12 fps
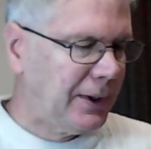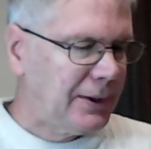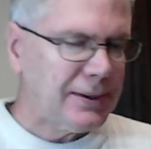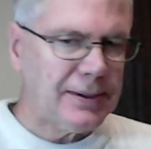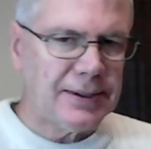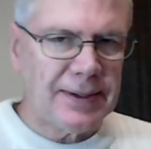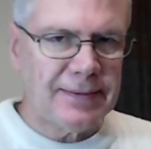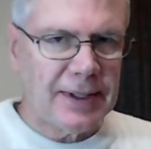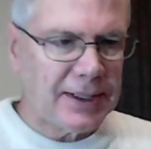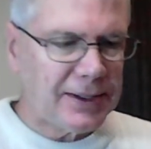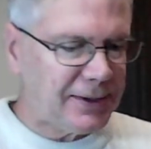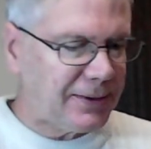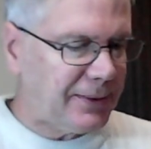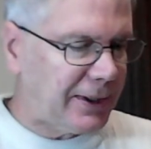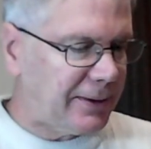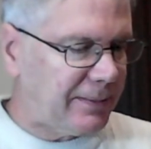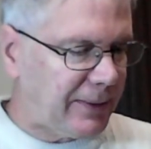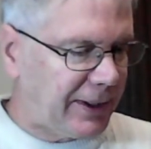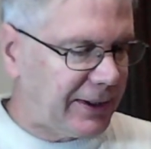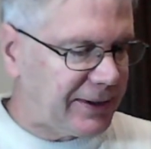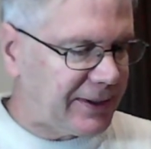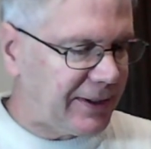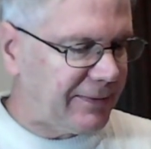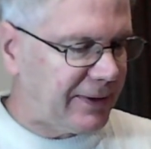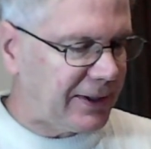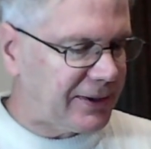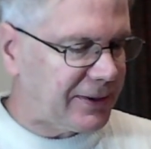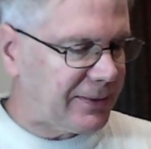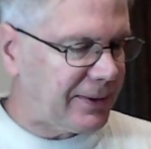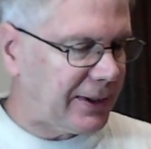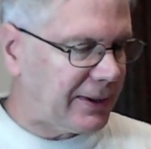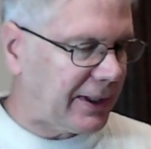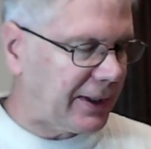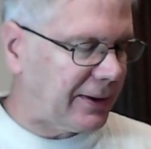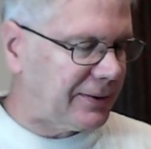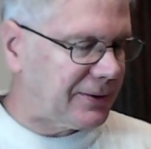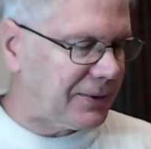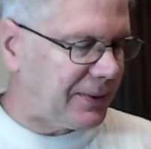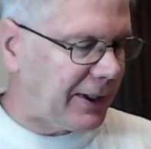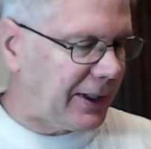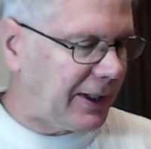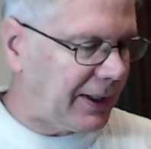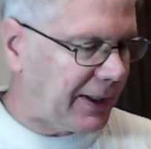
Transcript: So 7x squared minus 7x squared, that goes away.